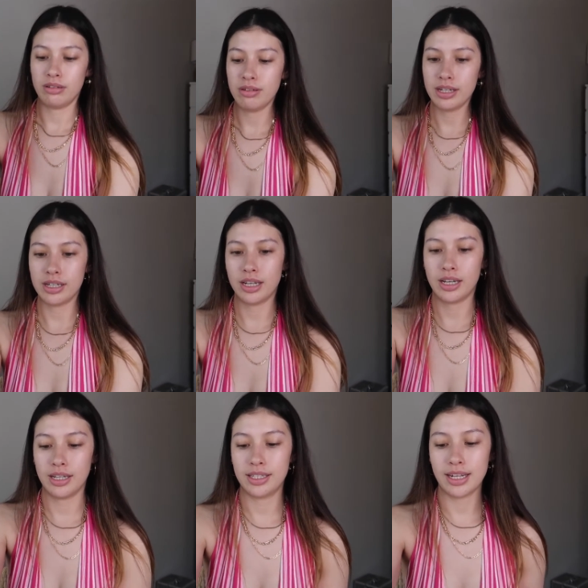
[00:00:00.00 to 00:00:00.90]
doing
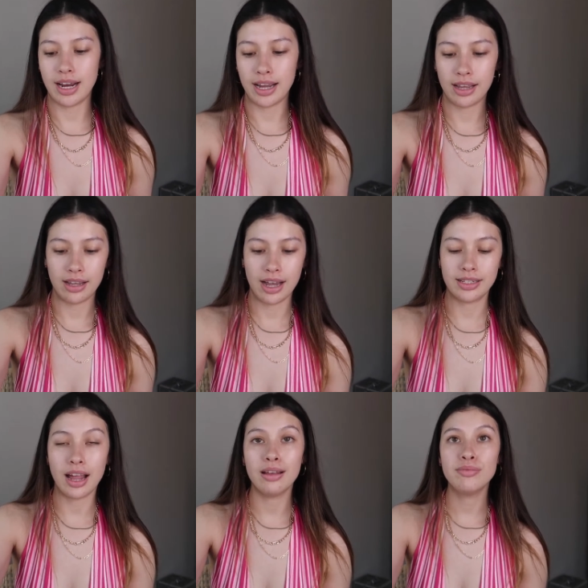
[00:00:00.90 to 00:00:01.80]
today,
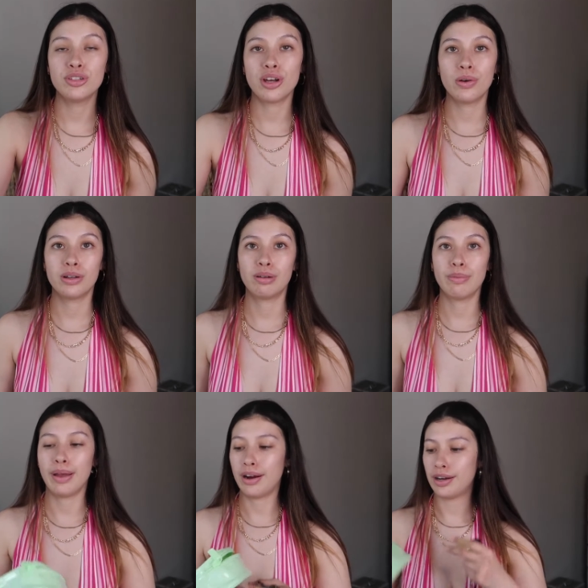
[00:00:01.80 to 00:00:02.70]
guys. I am so
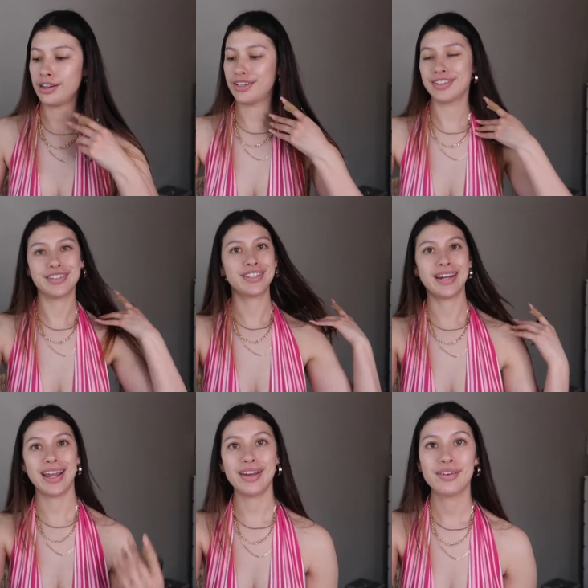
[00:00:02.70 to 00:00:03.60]
unprepared
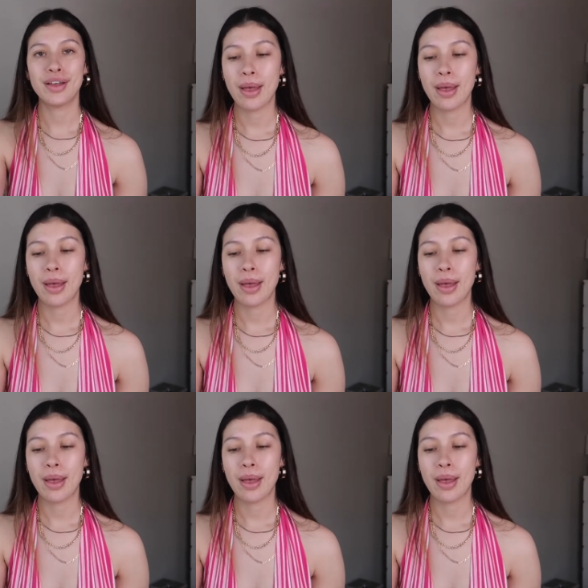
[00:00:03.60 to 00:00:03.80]
today.